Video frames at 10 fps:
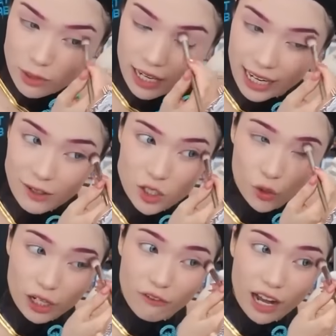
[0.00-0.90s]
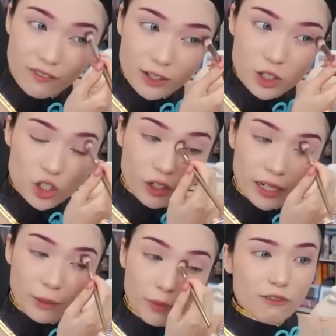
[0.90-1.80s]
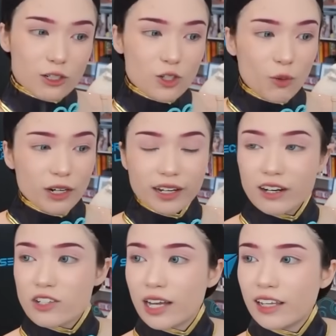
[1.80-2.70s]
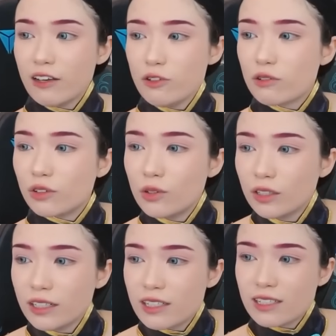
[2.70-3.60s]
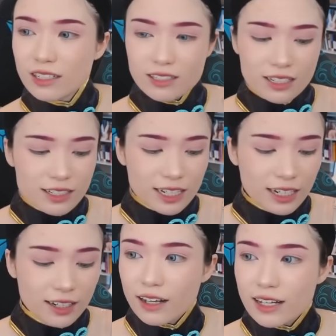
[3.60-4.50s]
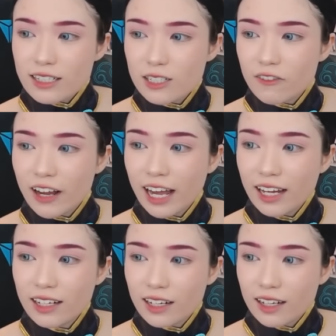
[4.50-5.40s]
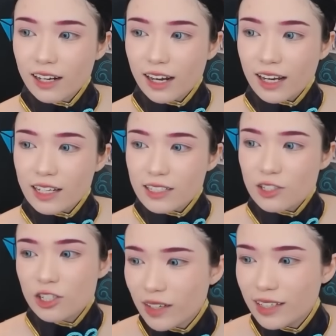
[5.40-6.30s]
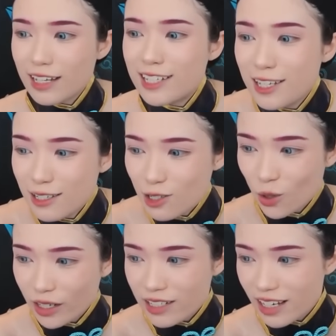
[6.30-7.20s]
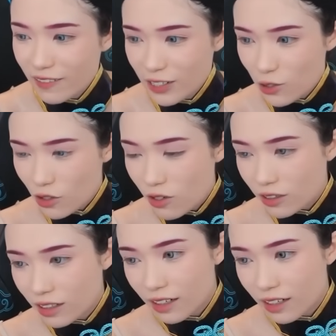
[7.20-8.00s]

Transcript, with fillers: saying I was 25 on stream for so many years. I think if you Google it, it still says that Esfand age. Yeah, it says he's 27 years old.